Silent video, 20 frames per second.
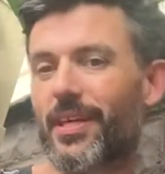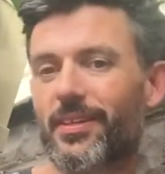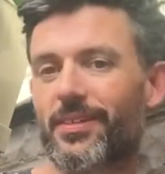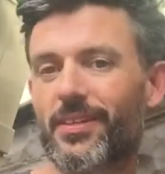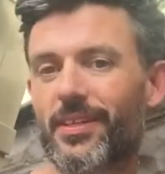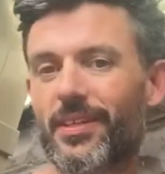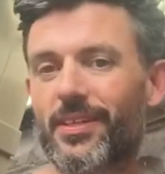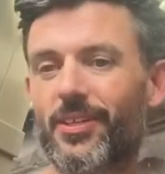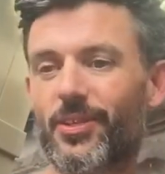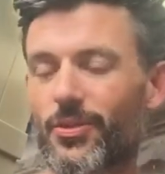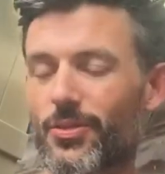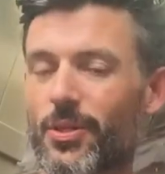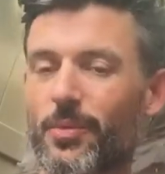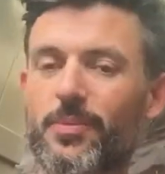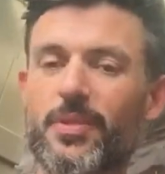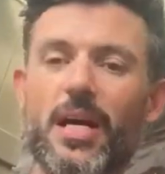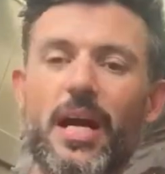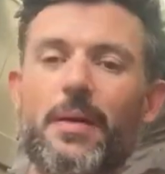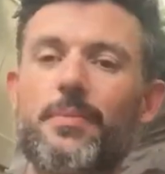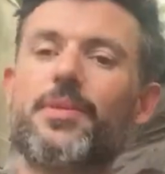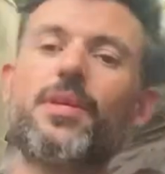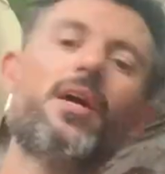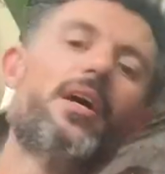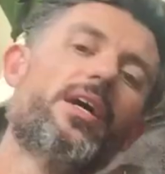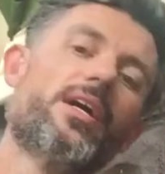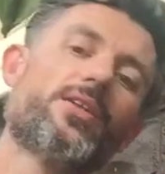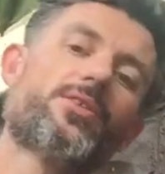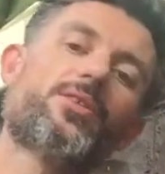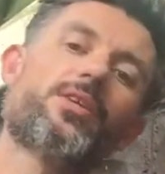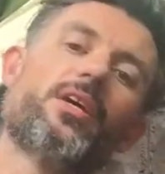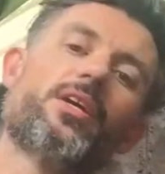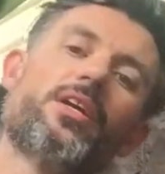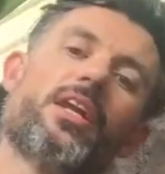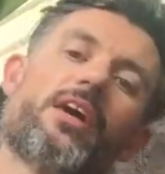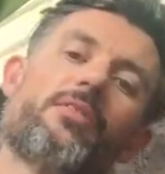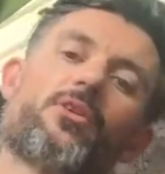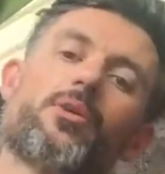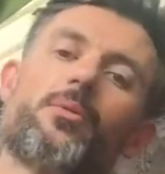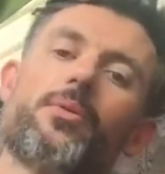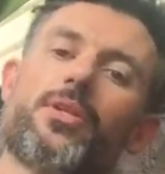I think, sometimes it's
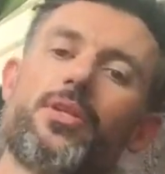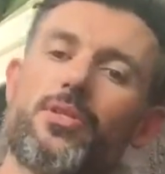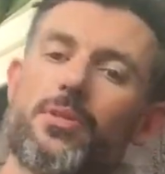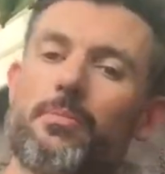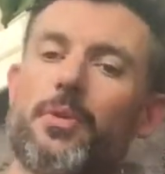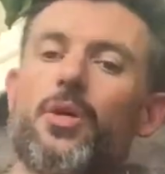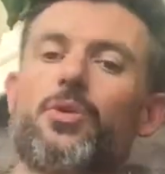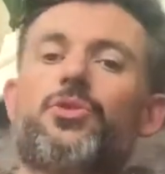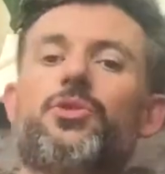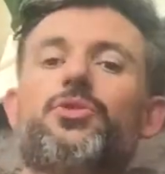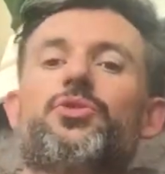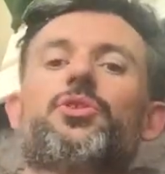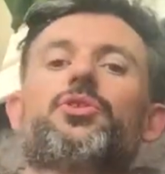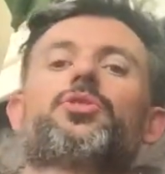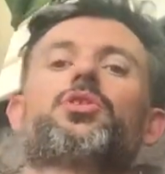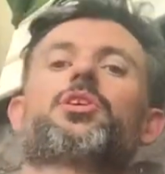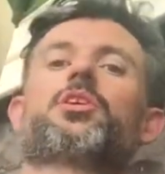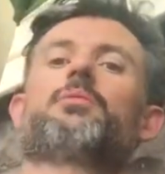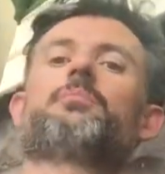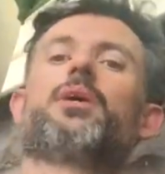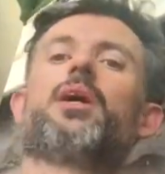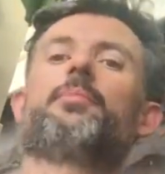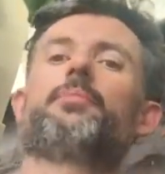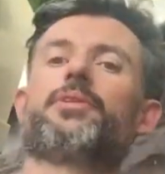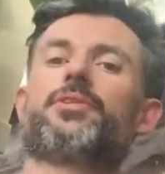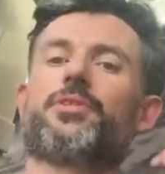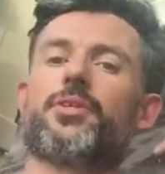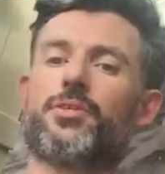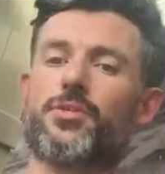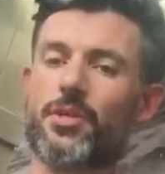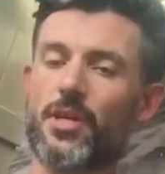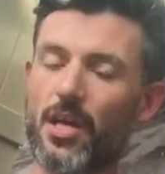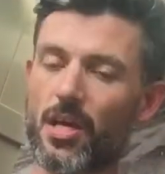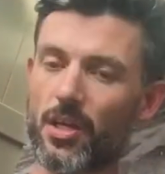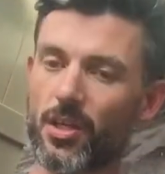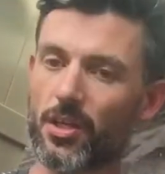inevitable, these emotions just come up and just,